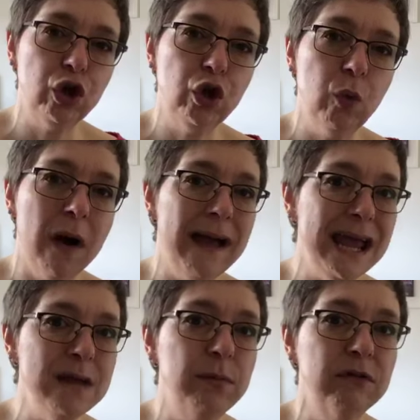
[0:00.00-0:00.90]
you are
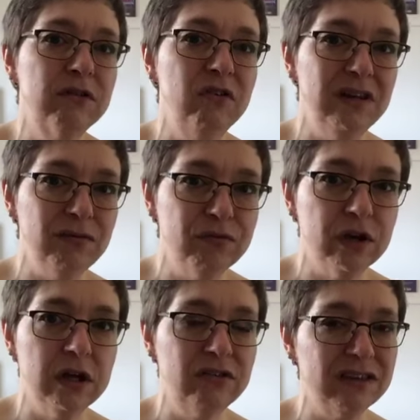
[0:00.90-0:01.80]
able to
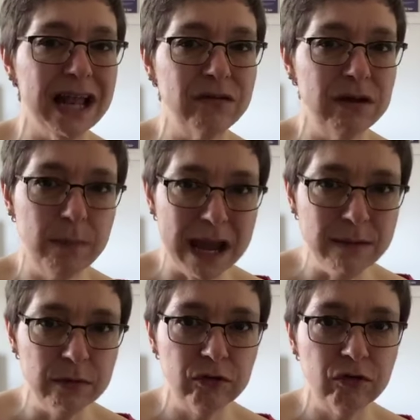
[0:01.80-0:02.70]
defer salary
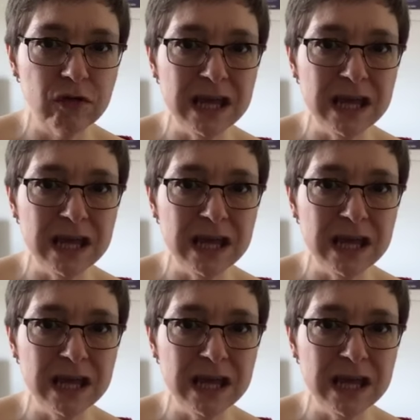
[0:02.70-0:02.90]
payments.